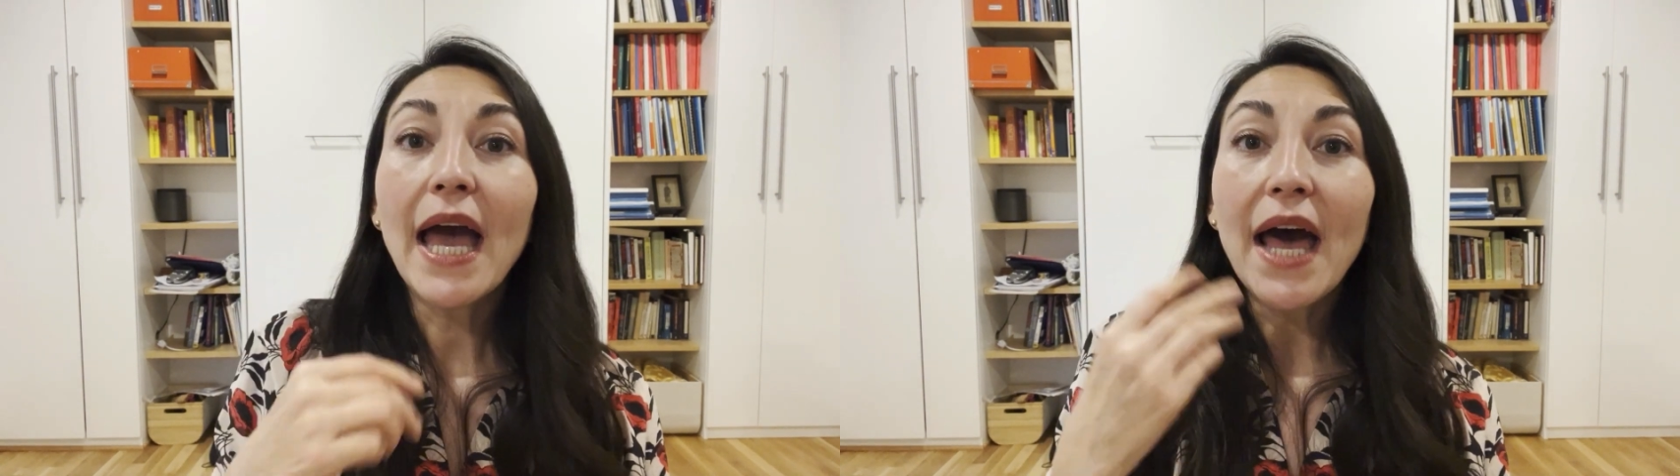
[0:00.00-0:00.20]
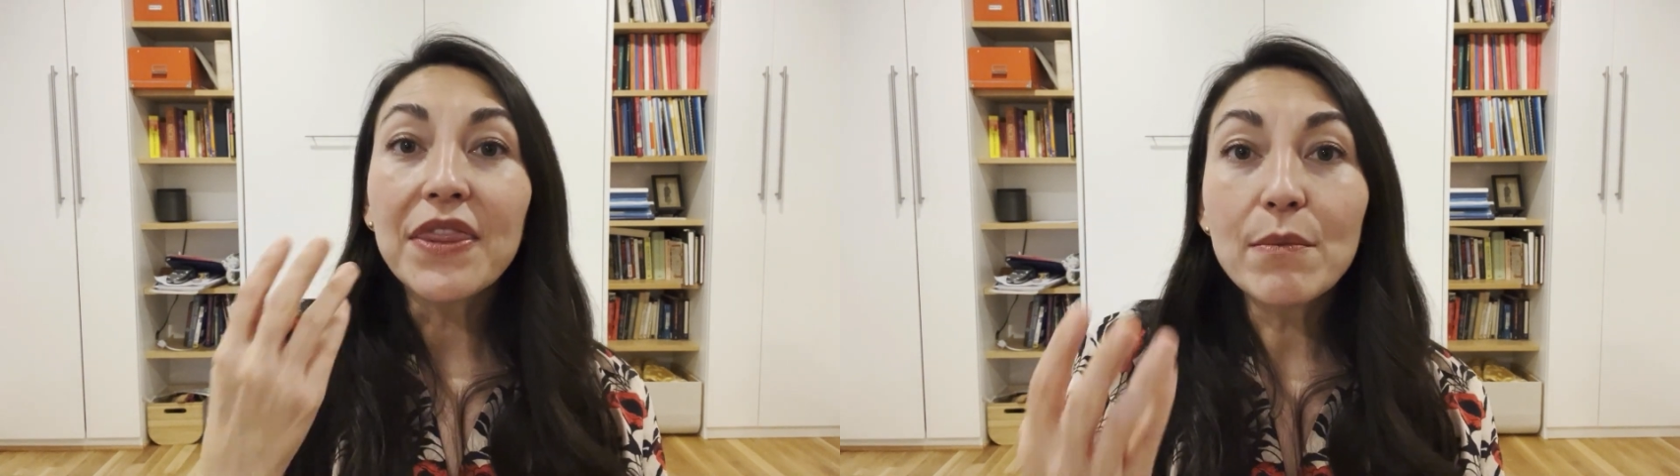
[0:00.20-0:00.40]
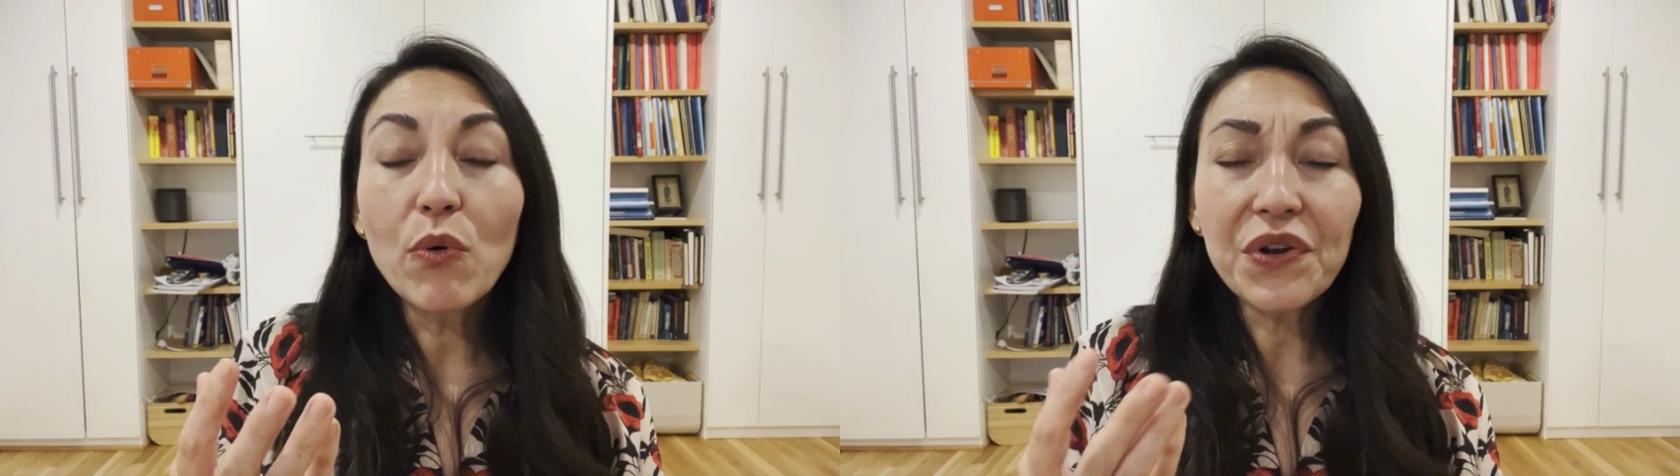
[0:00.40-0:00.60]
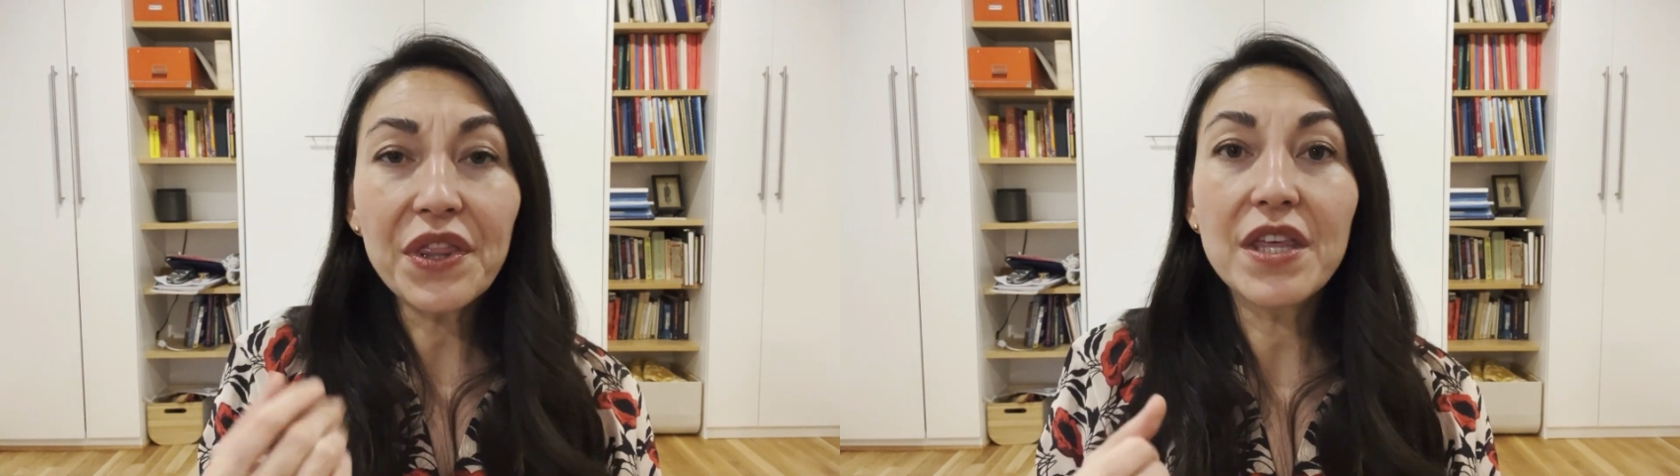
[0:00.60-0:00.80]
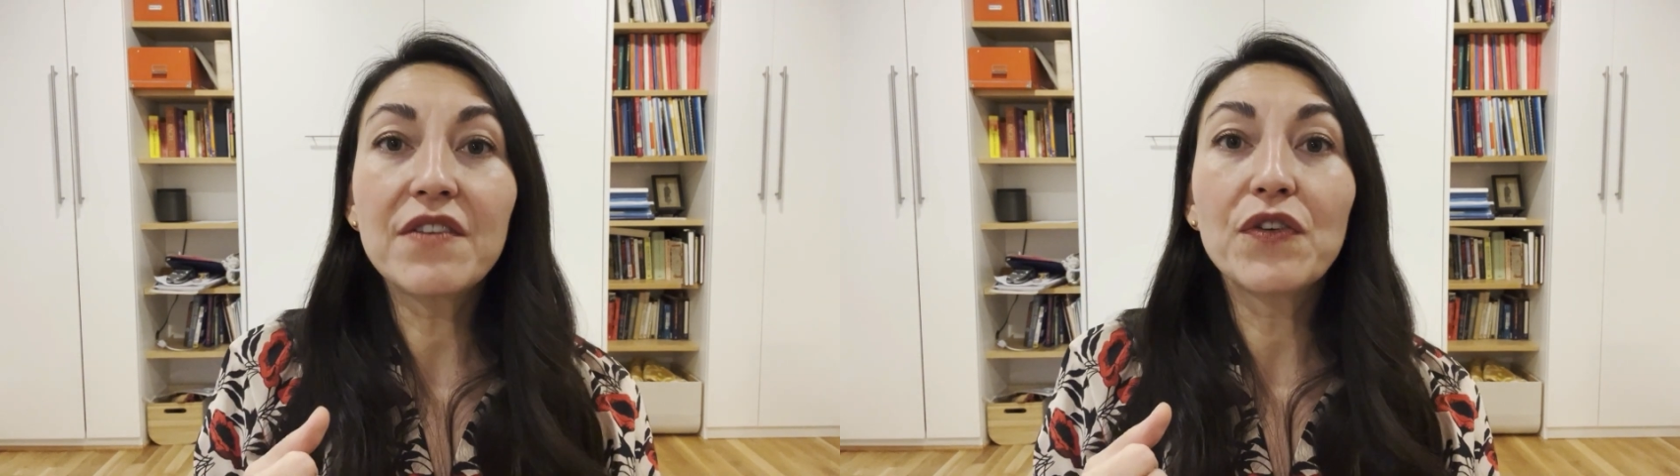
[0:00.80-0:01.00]
And the important
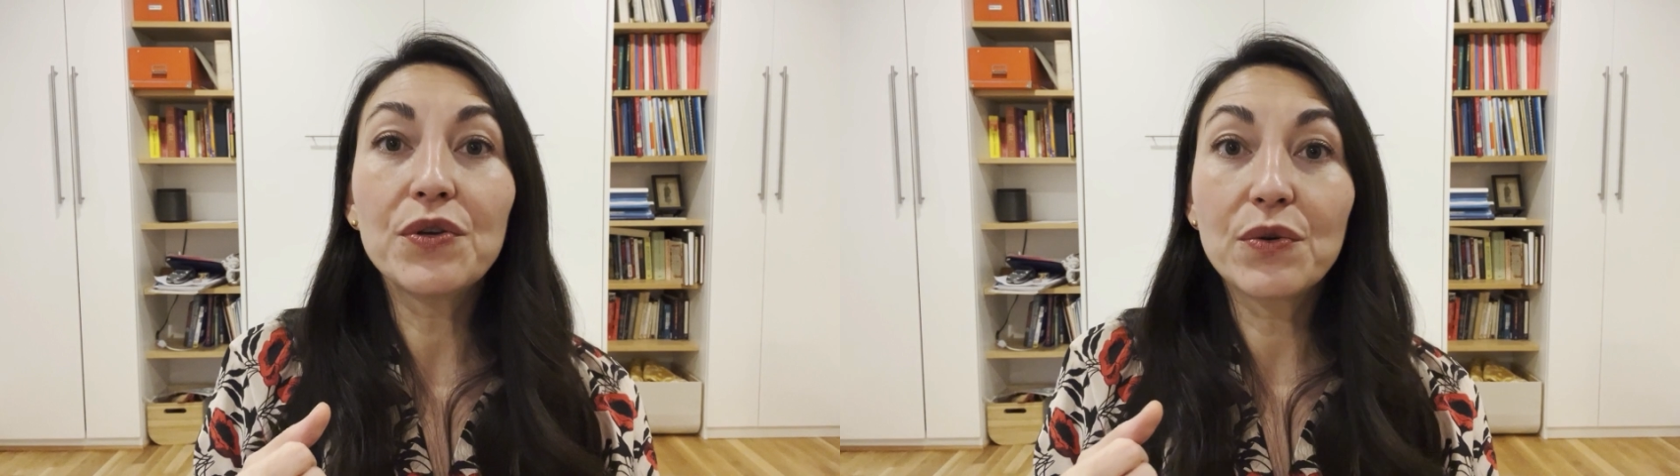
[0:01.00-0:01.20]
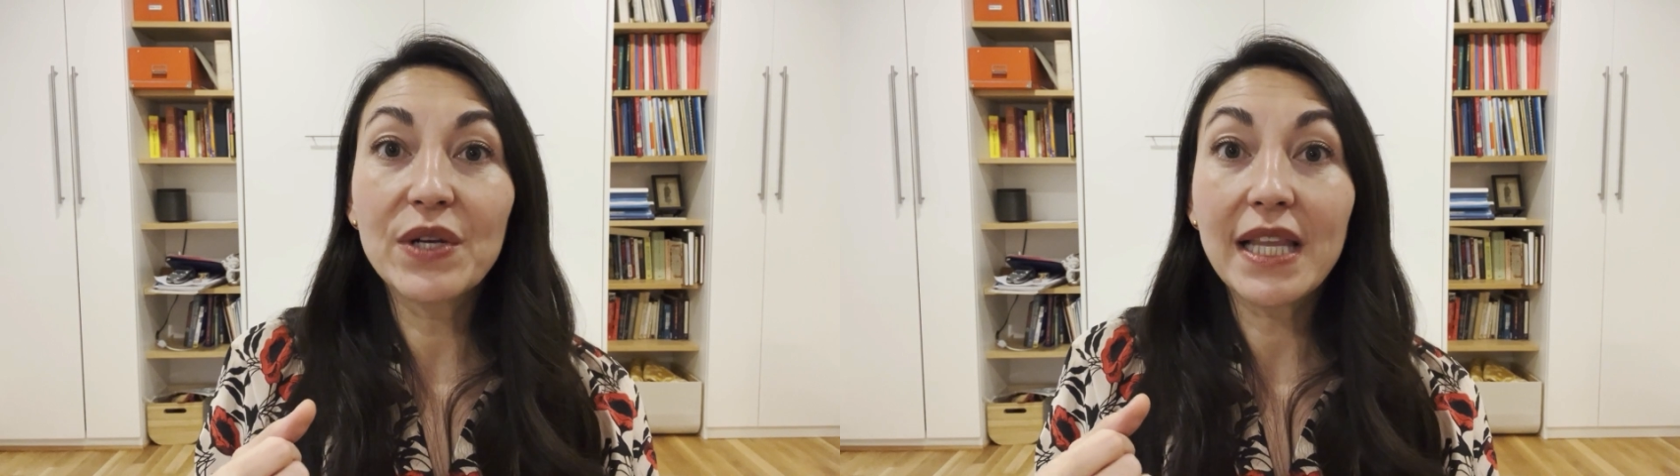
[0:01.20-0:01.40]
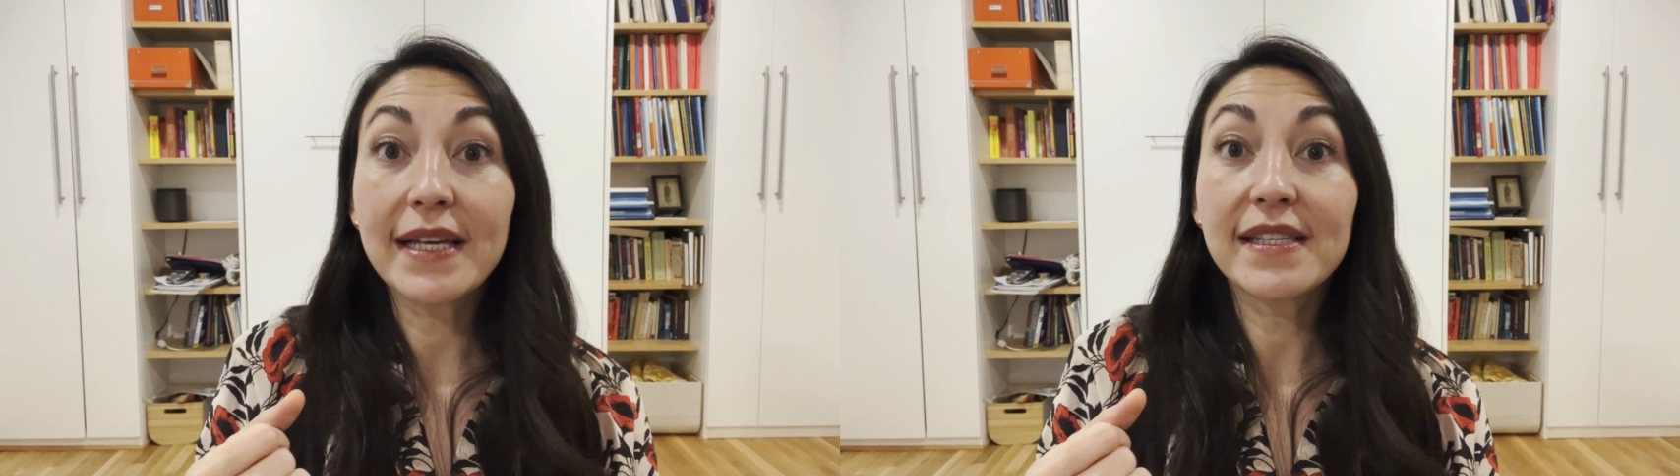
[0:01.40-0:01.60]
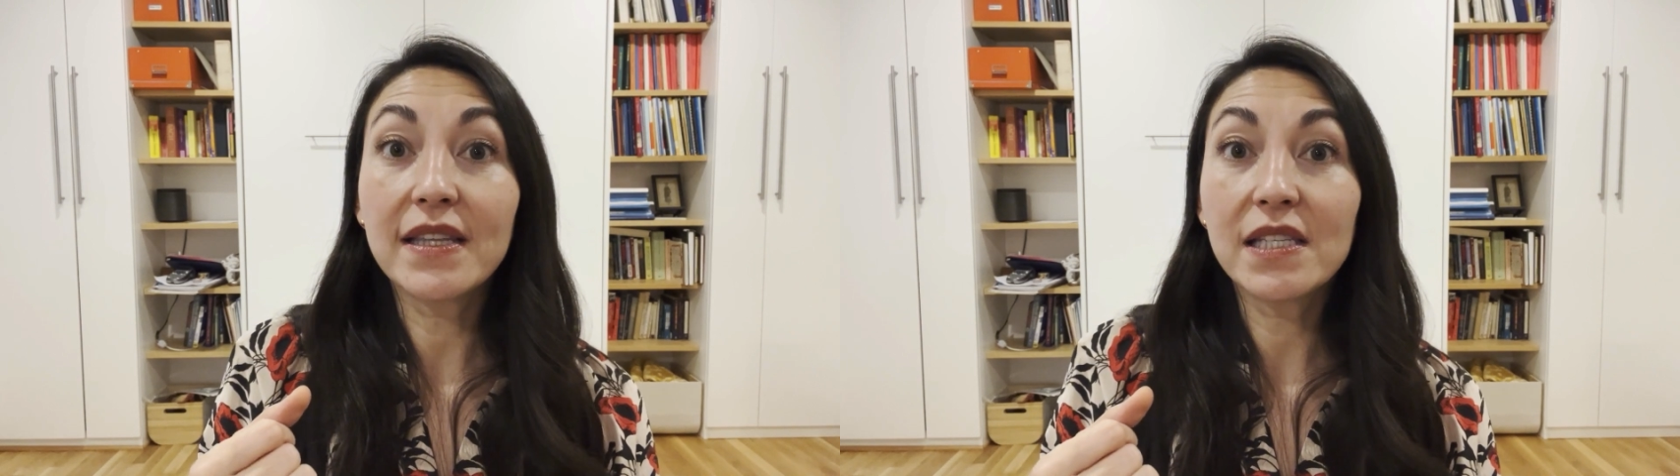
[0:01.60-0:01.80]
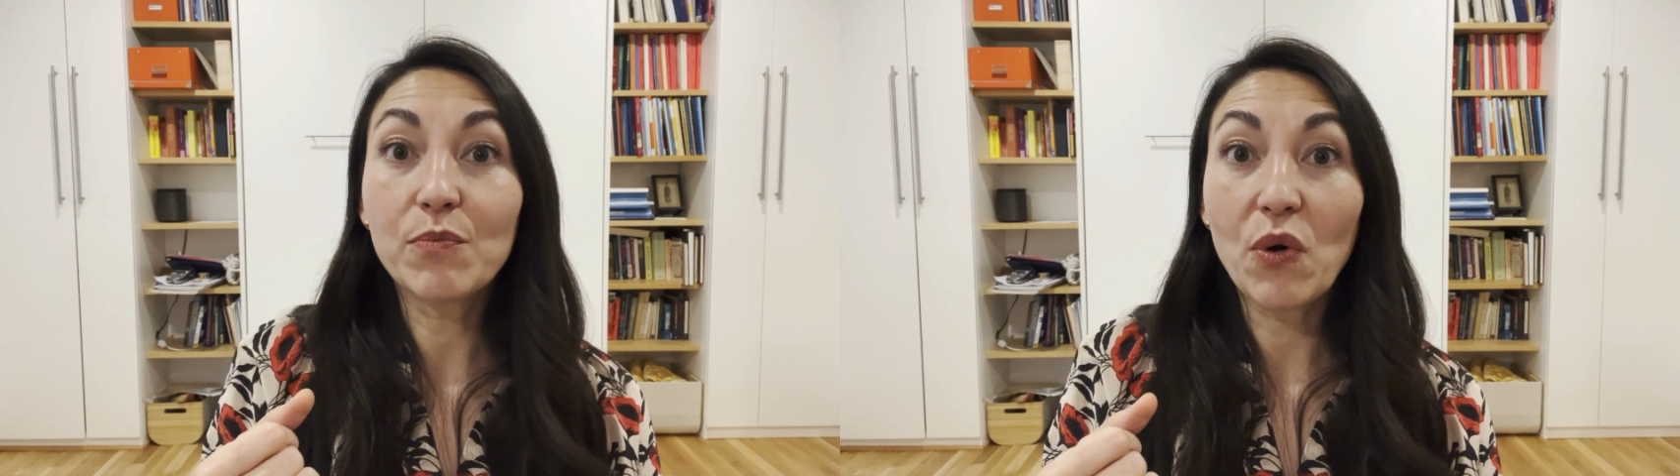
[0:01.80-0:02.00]
thing for you to realize at
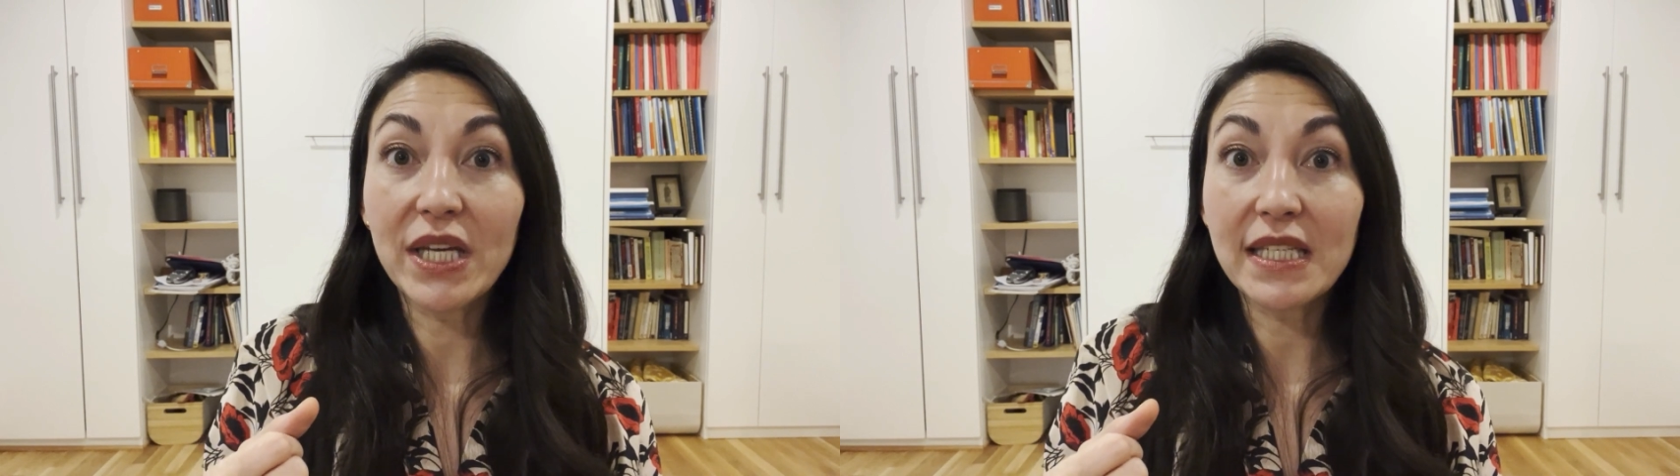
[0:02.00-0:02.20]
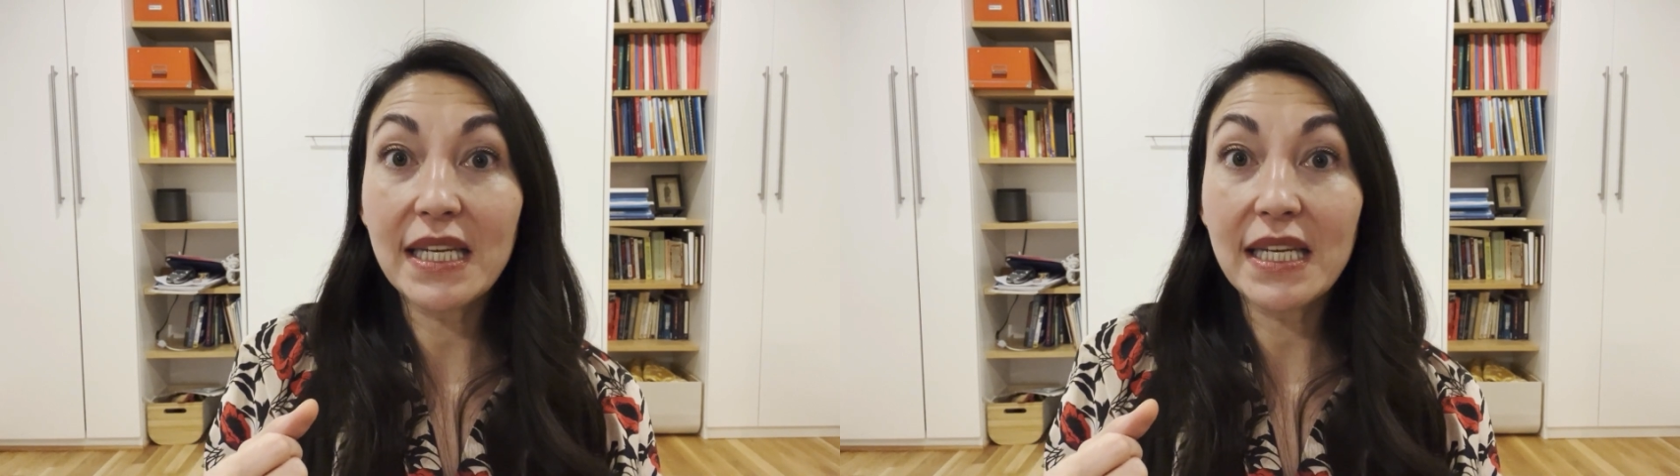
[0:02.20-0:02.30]
this point